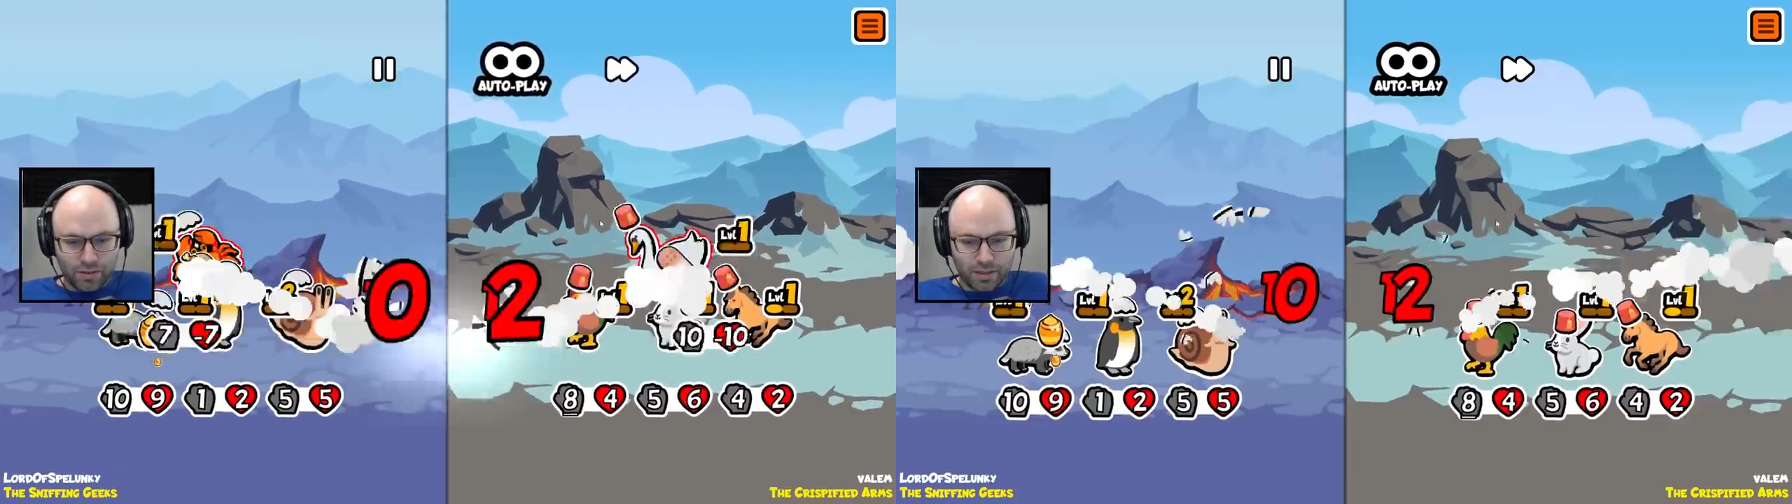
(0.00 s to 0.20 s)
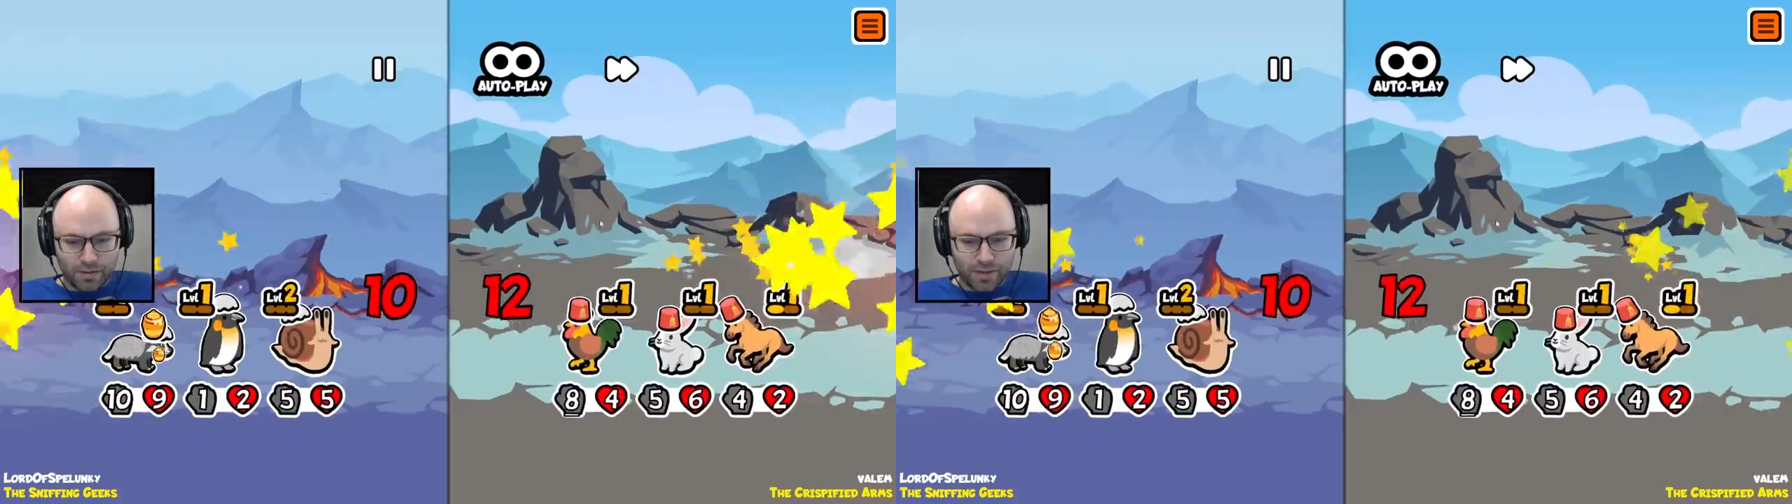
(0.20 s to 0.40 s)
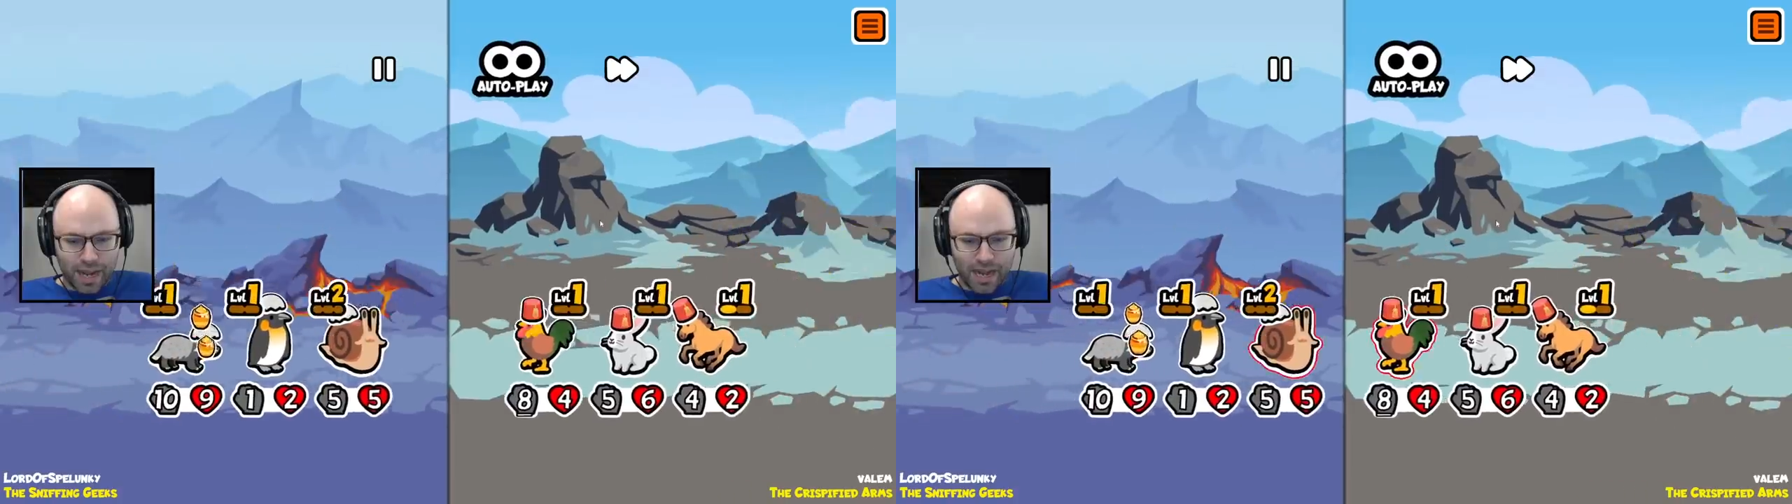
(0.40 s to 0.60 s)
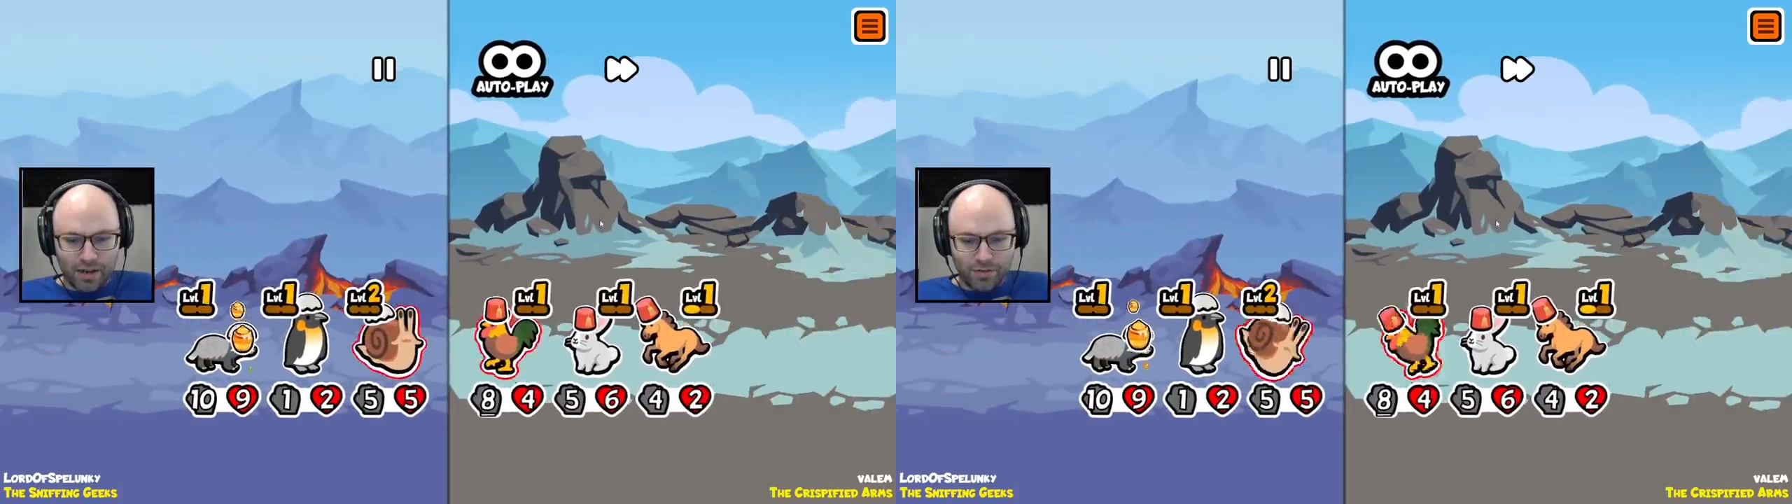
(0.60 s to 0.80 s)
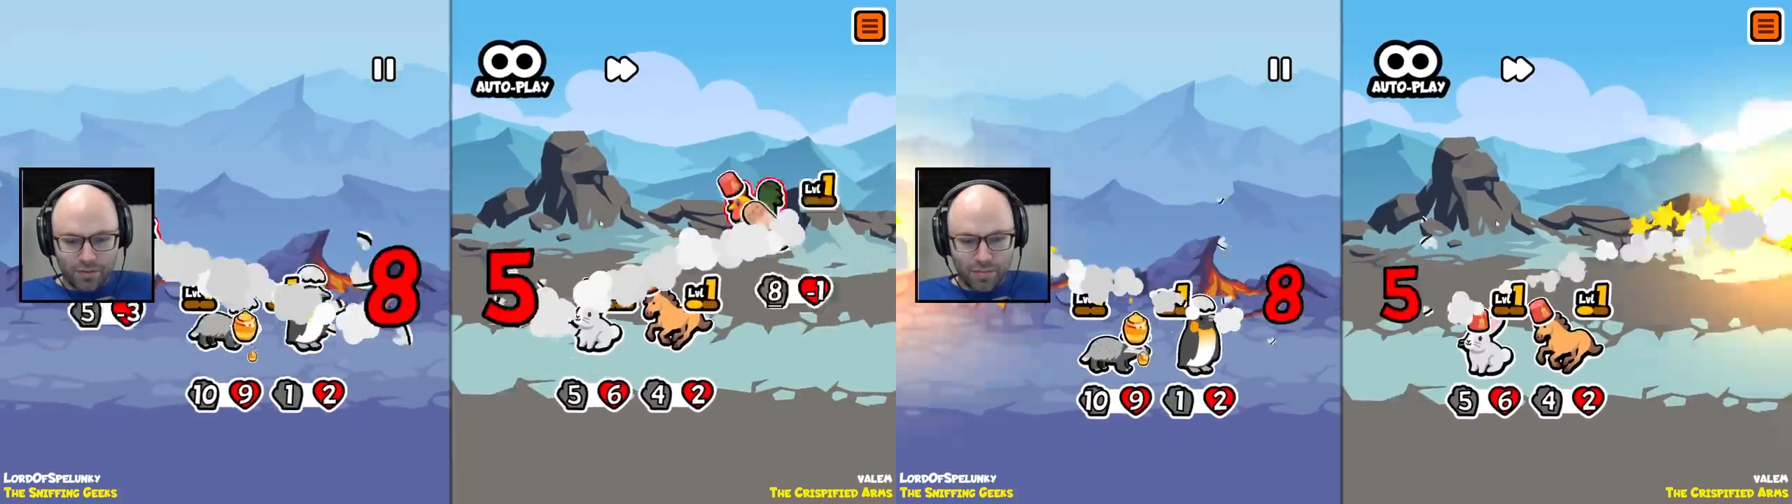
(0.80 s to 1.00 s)
I'm kind
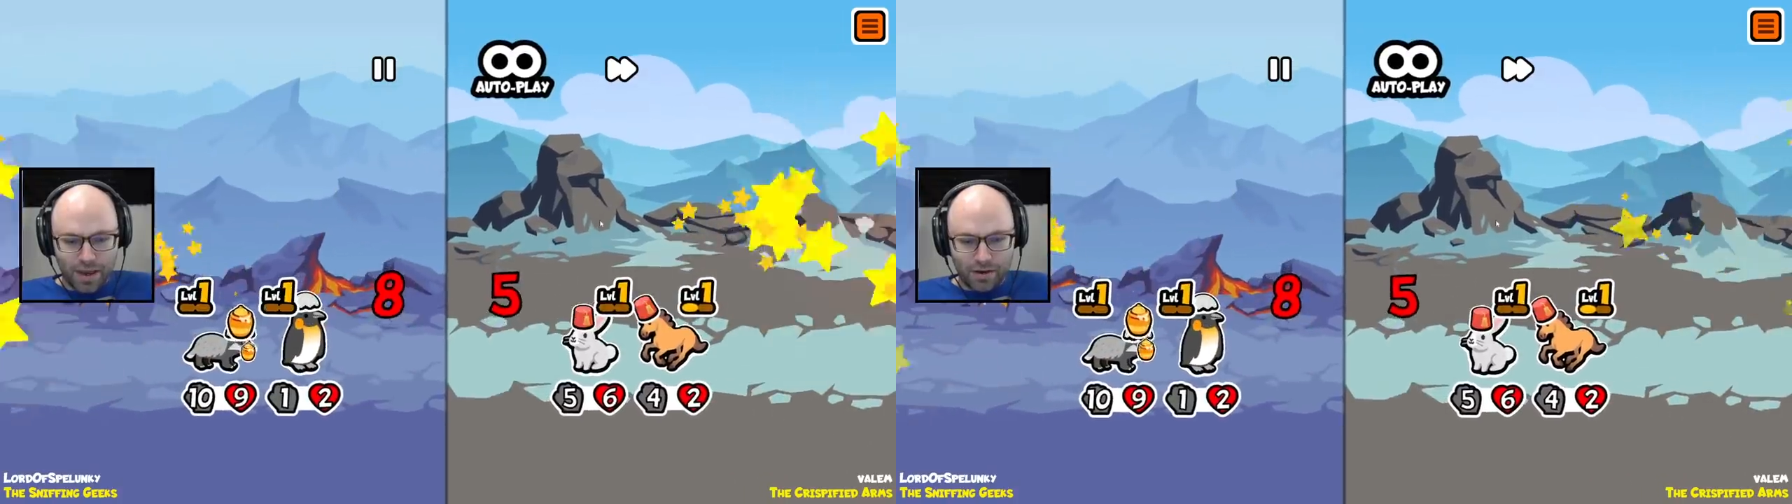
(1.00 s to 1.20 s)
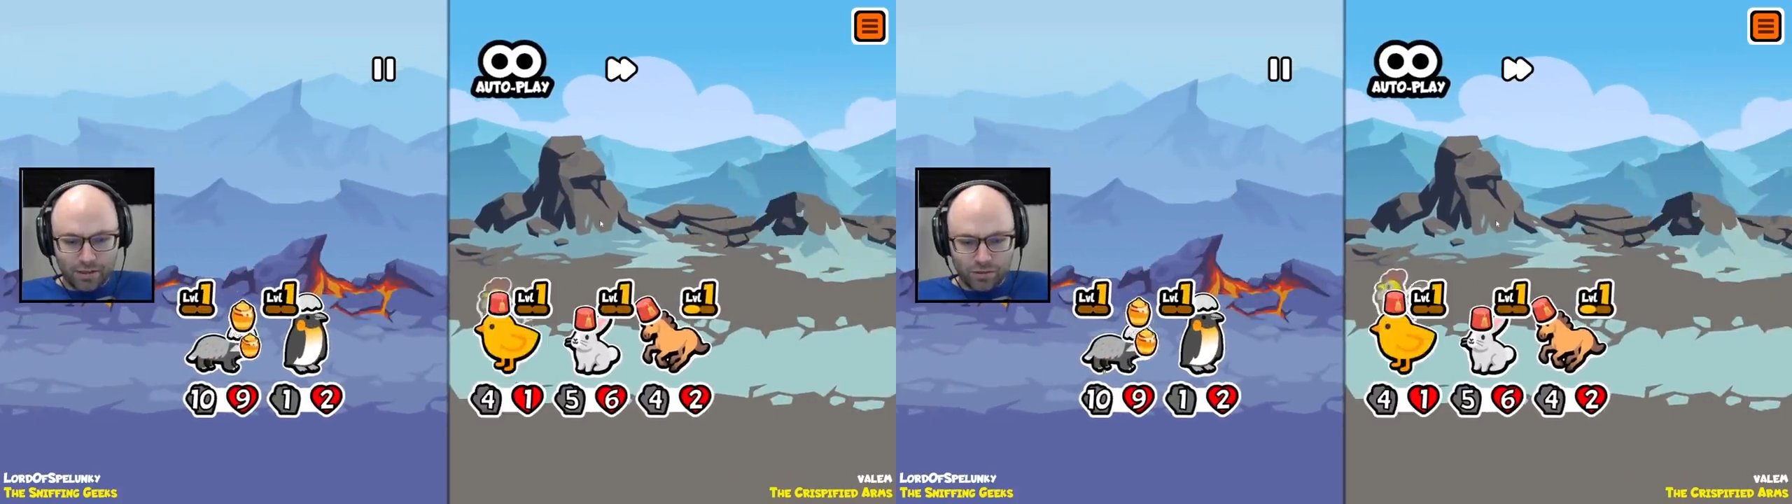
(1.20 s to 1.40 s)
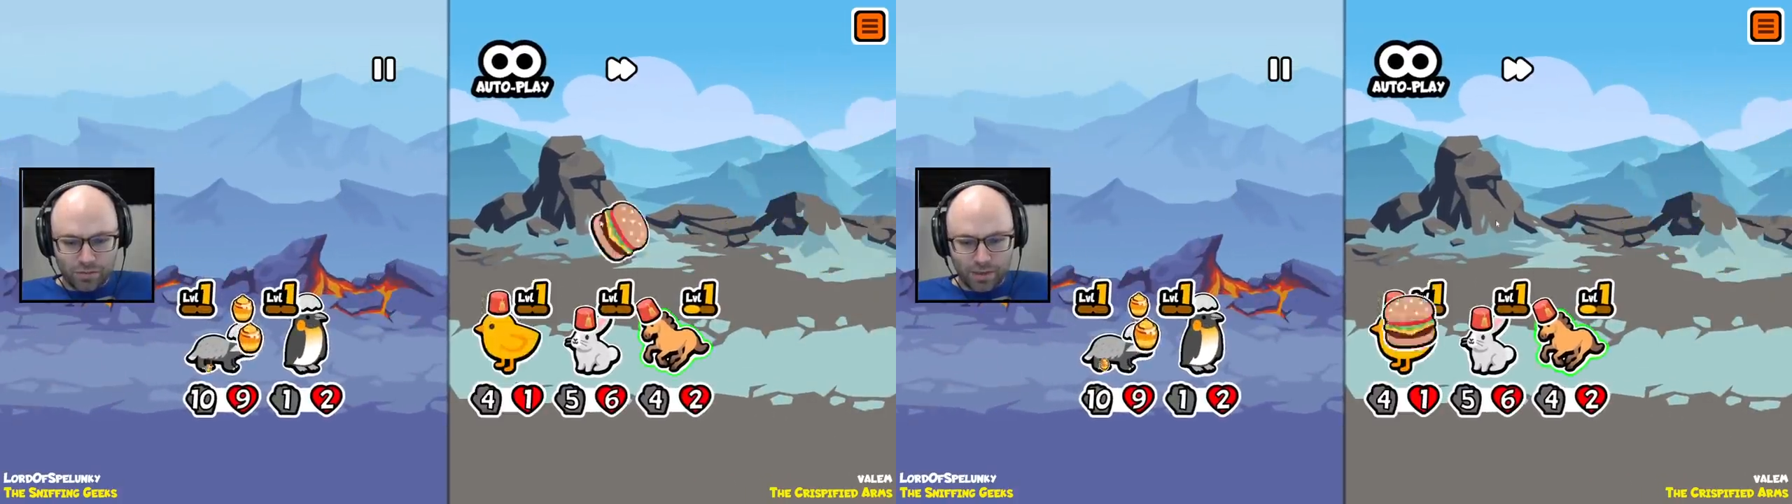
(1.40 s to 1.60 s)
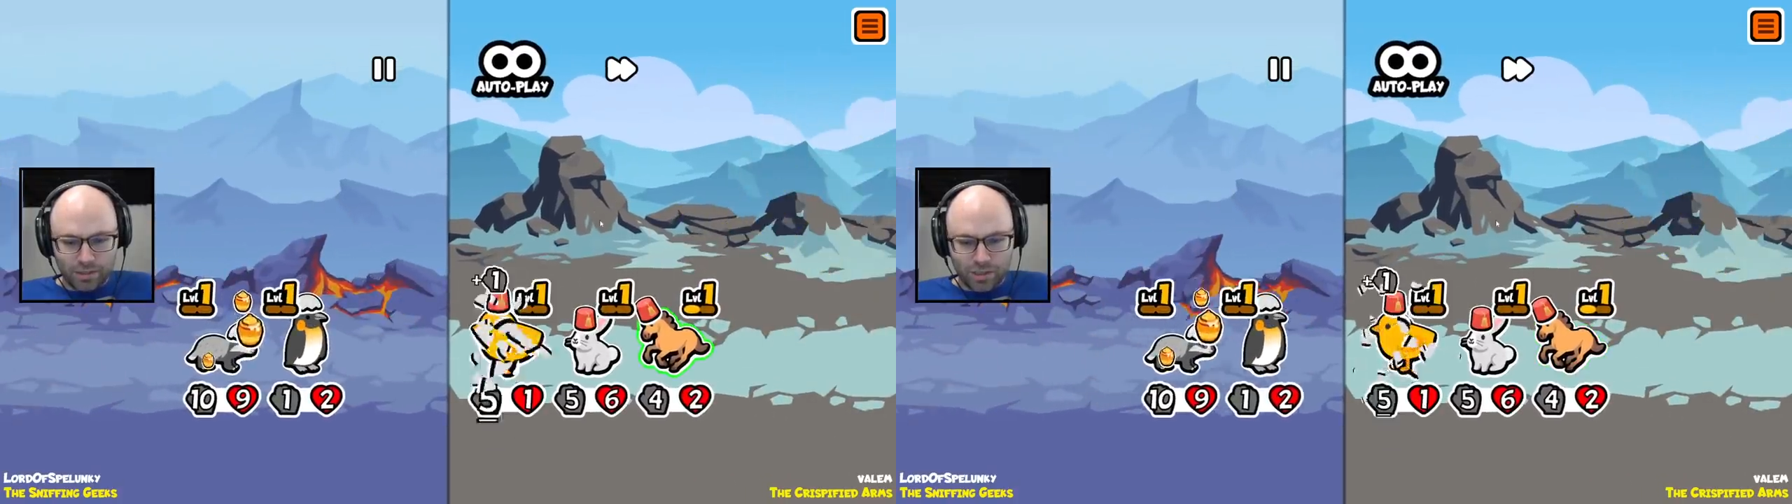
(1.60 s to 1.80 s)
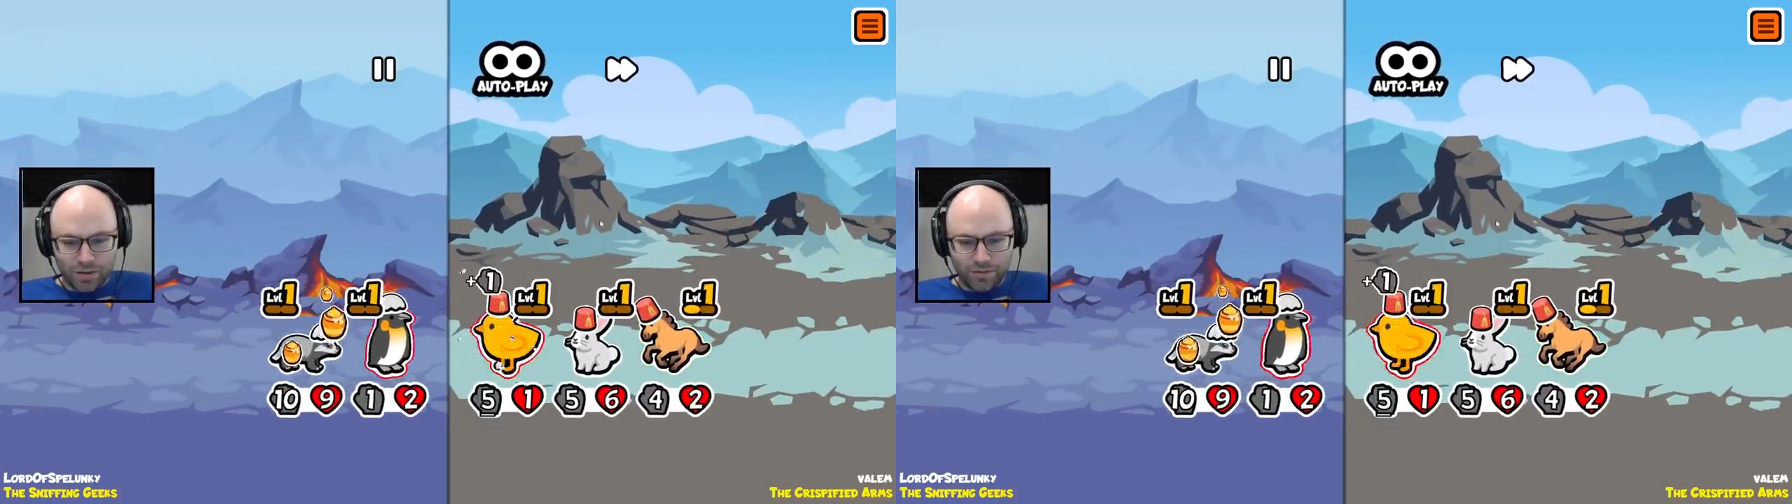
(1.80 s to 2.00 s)
of embarrassed with
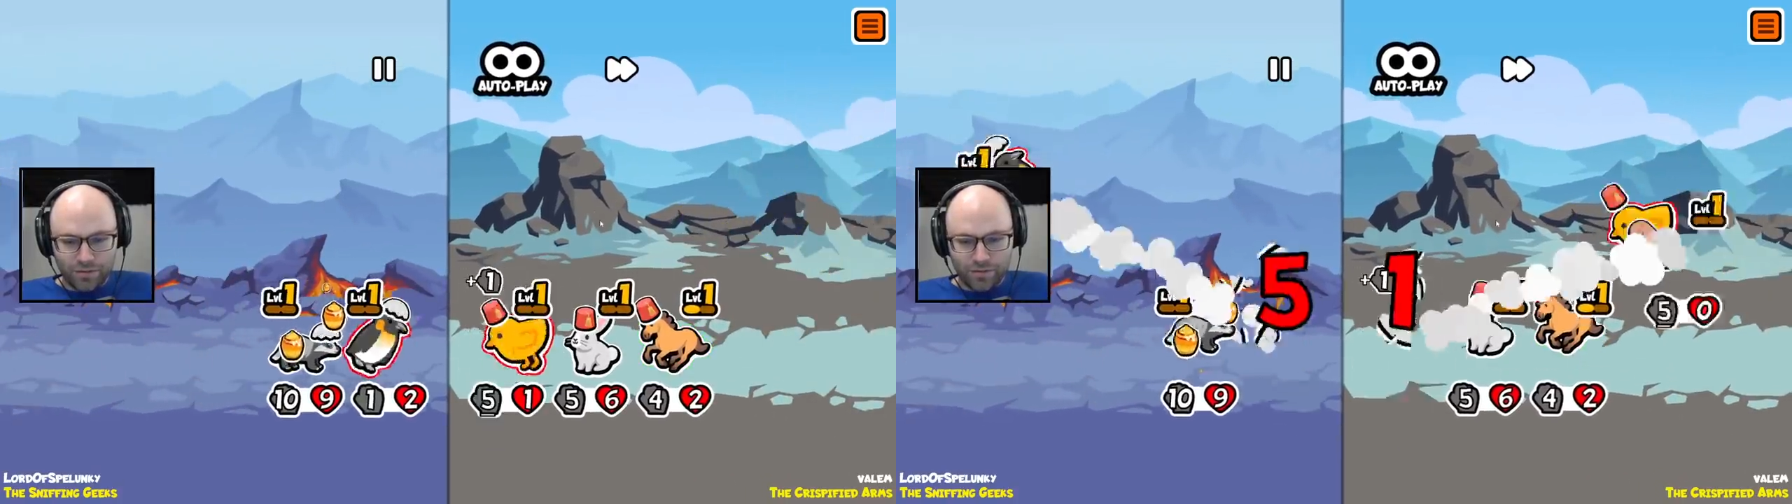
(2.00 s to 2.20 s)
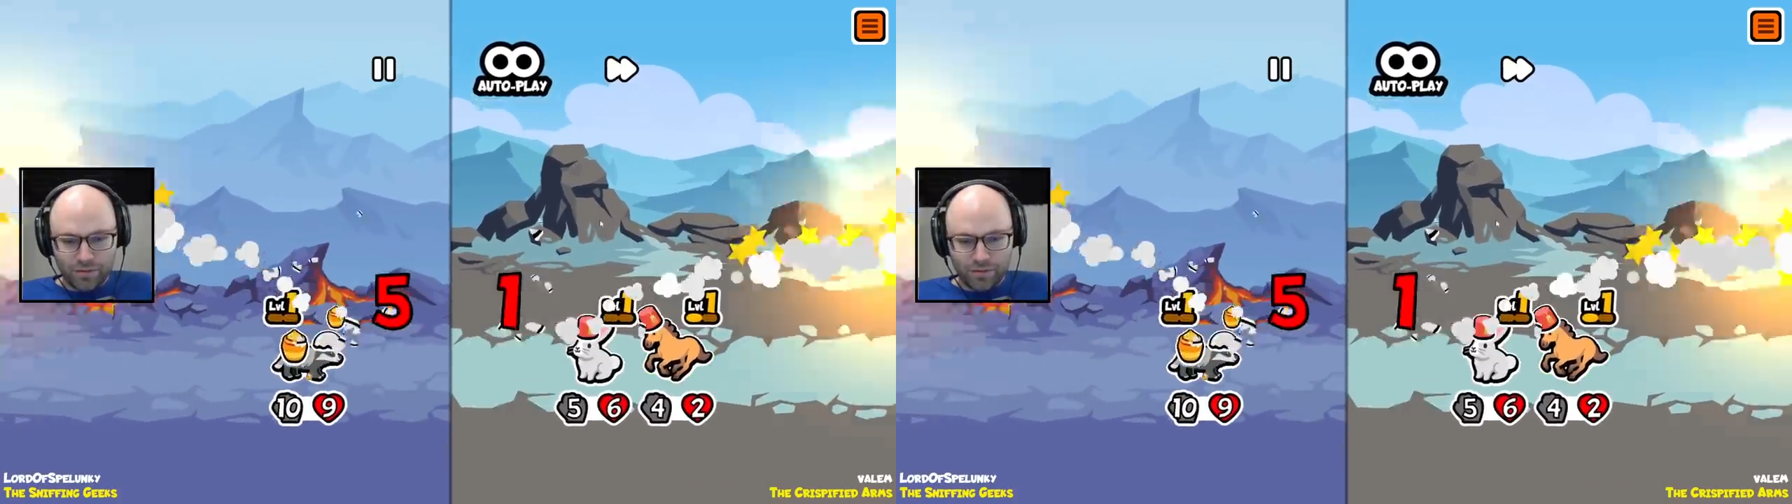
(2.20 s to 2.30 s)
myself.